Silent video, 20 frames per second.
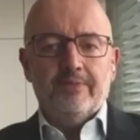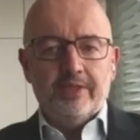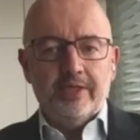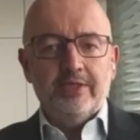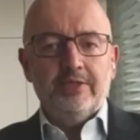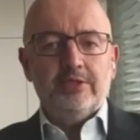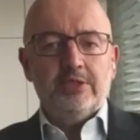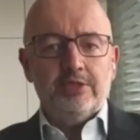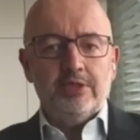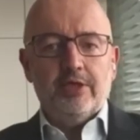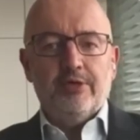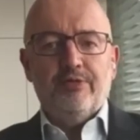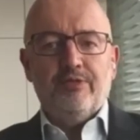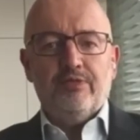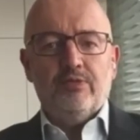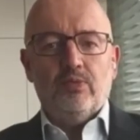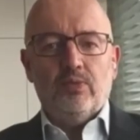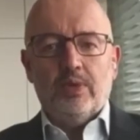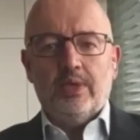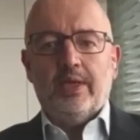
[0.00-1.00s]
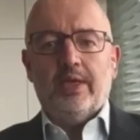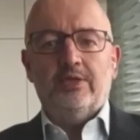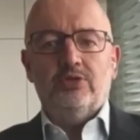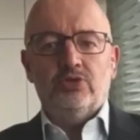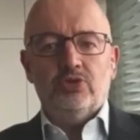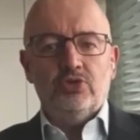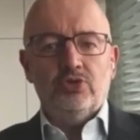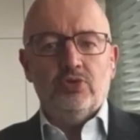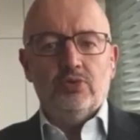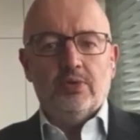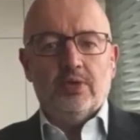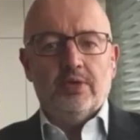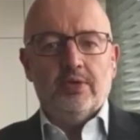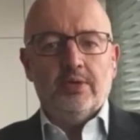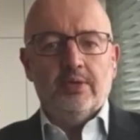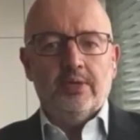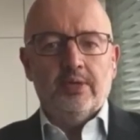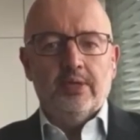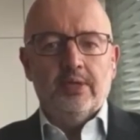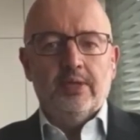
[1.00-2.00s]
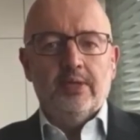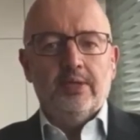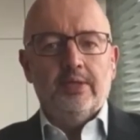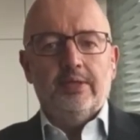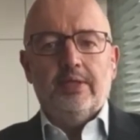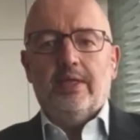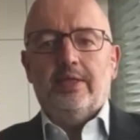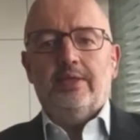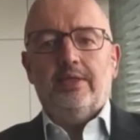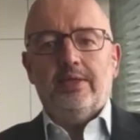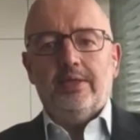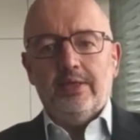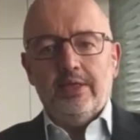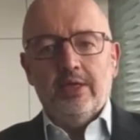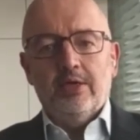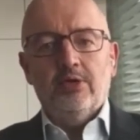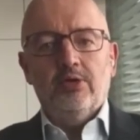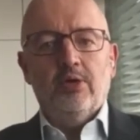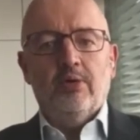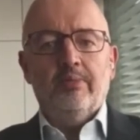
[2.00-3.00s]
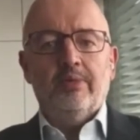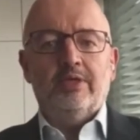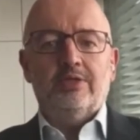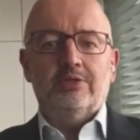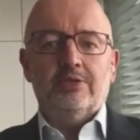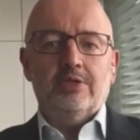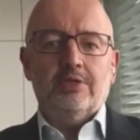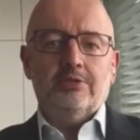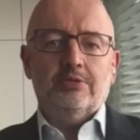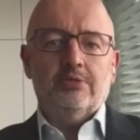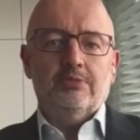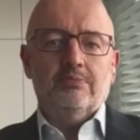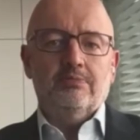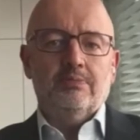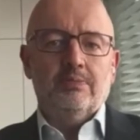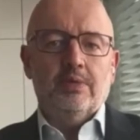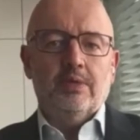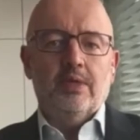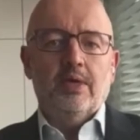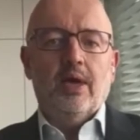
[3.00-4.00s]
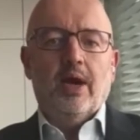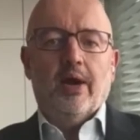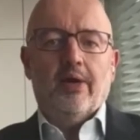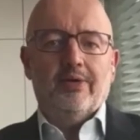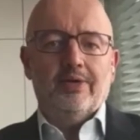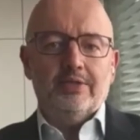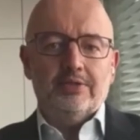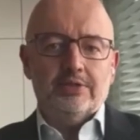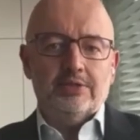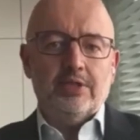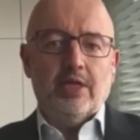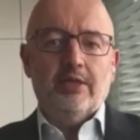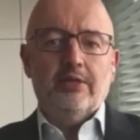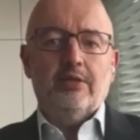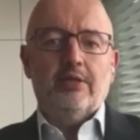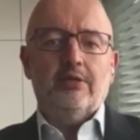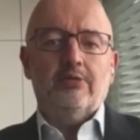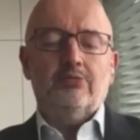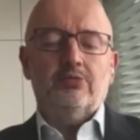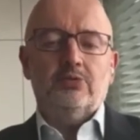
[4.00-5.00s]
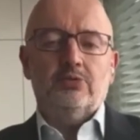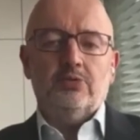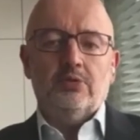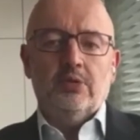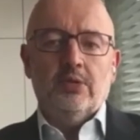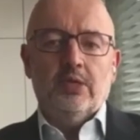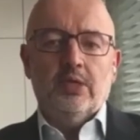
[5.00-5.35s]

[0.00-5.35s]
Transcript: This shift will ensure that the economic system, our incentives,